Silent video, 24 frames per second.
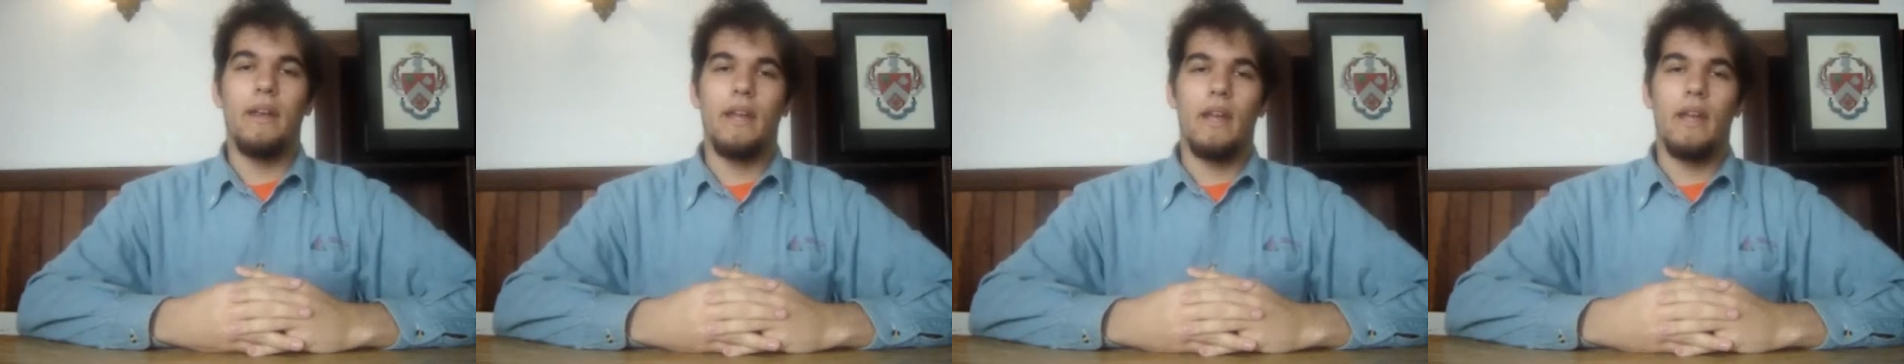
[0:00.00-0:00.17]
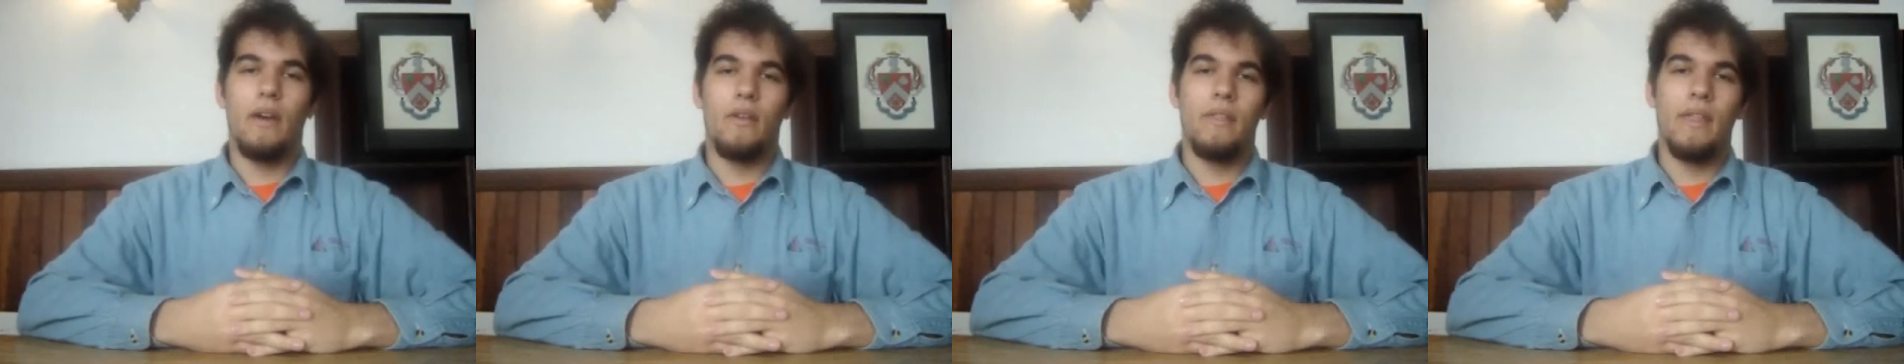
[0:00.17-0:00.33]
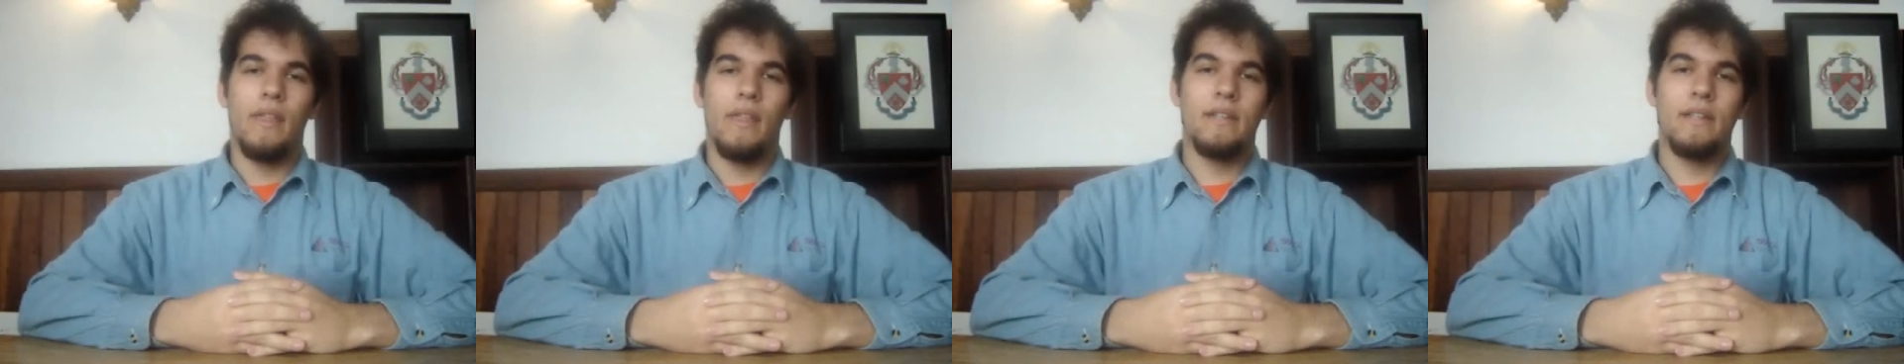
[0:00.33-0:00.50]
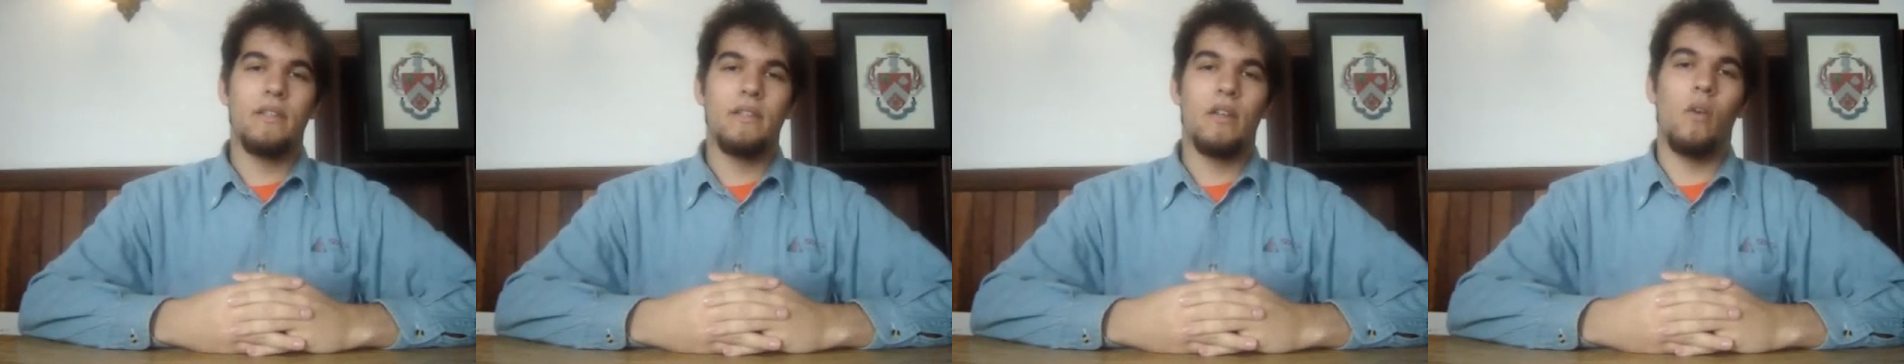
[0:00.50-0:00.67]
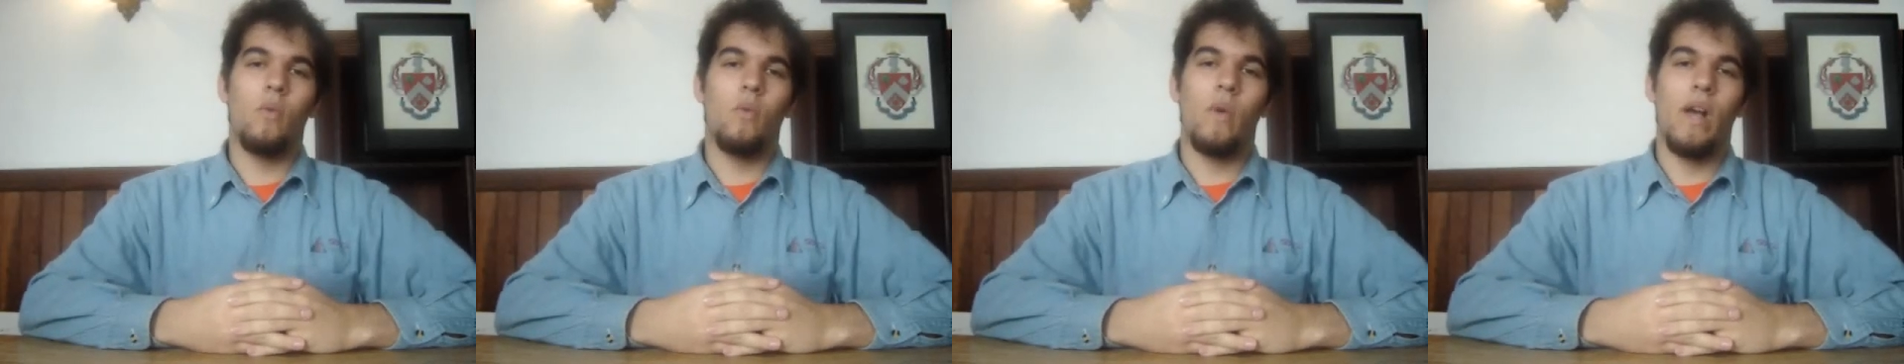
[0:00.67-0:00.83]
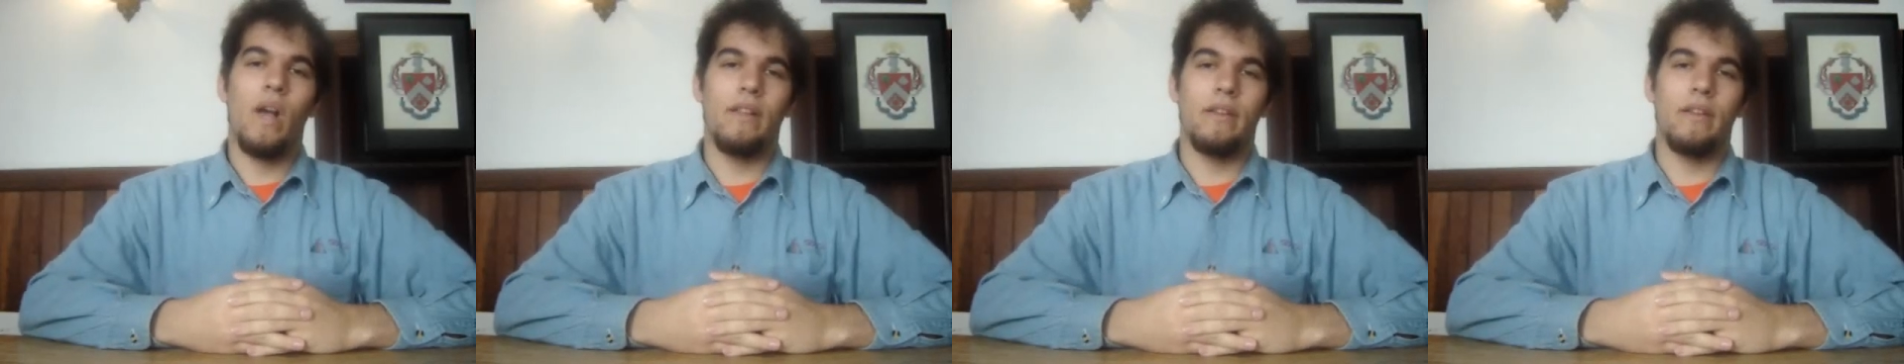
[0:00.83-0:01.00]
Now, that's
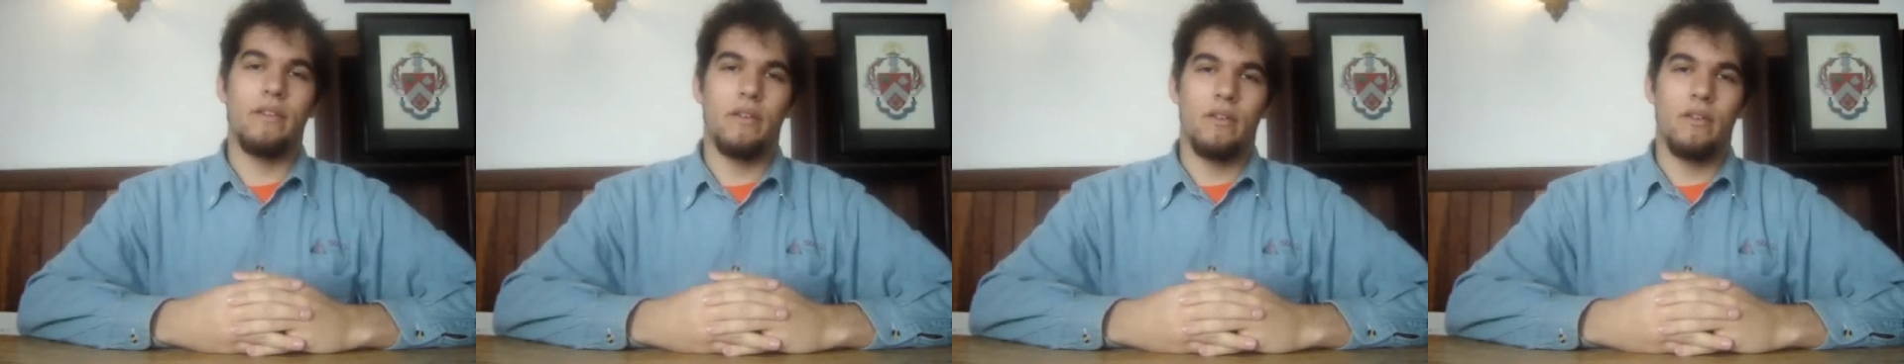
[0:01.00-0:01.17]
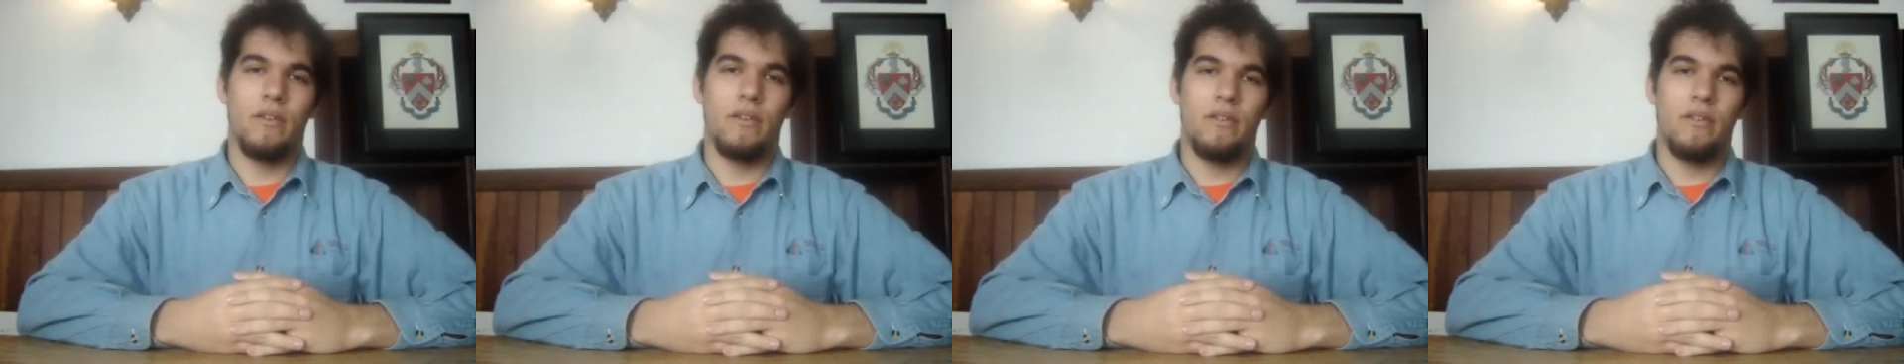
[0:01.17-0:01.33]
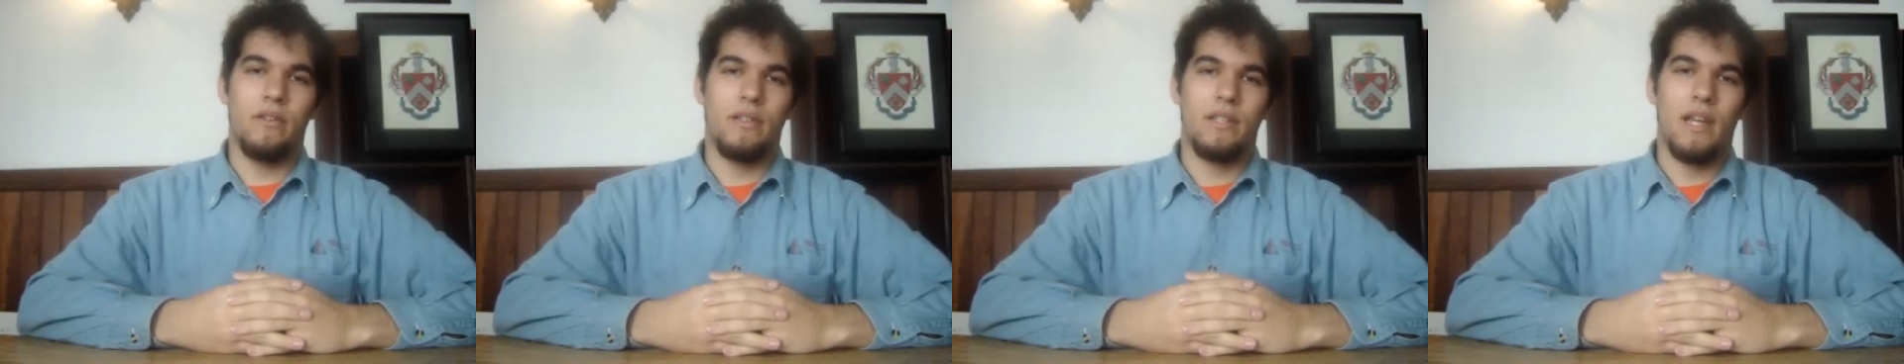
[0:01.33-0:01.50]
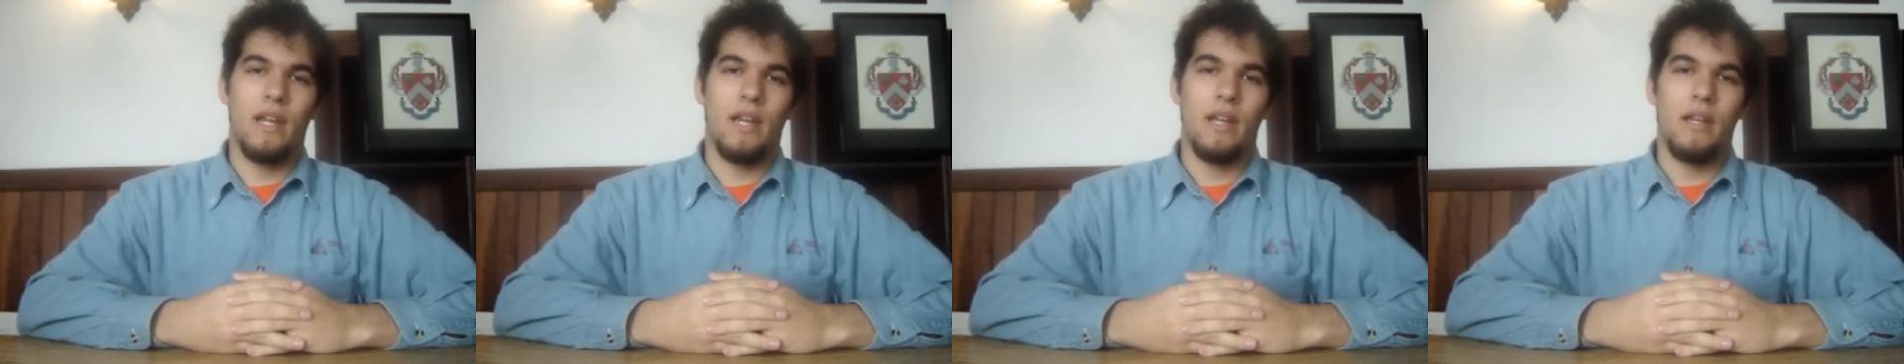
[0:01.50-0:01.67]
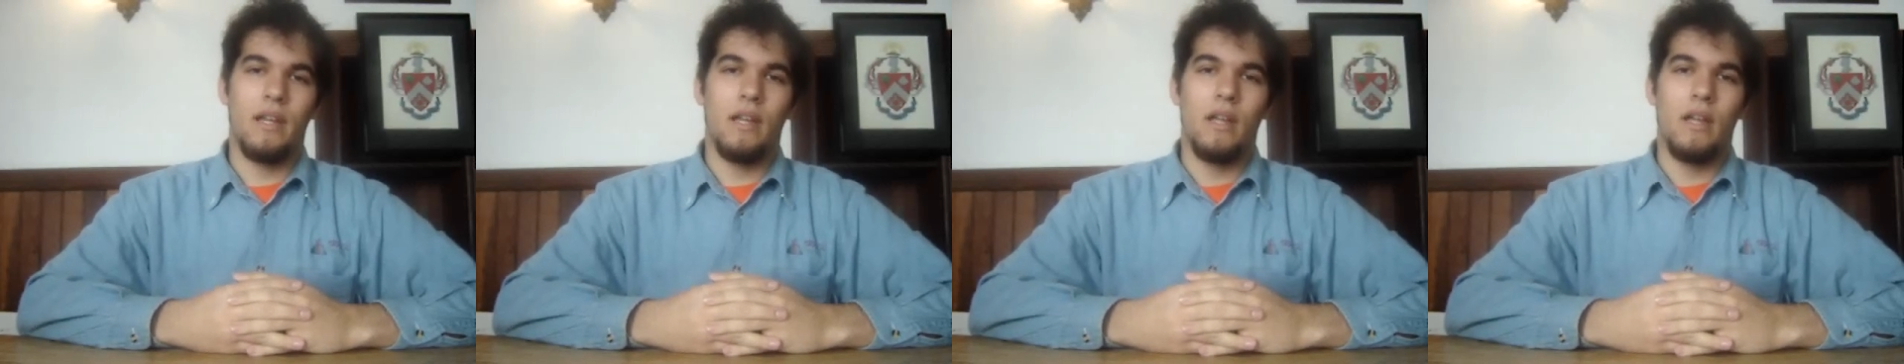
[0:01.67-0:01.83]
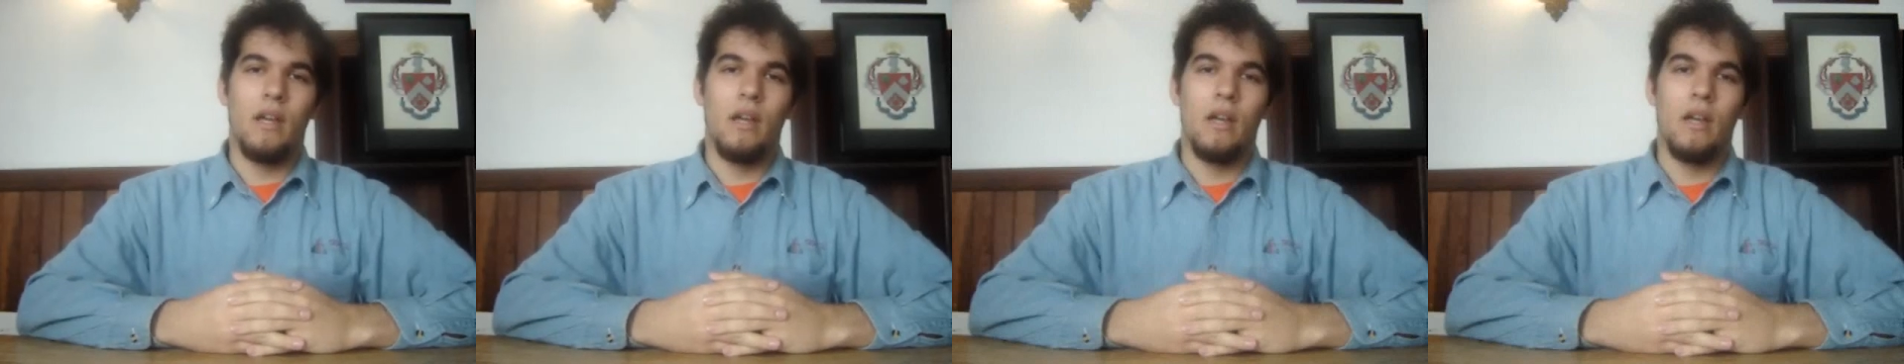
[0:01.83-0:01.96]
all well and good, you say,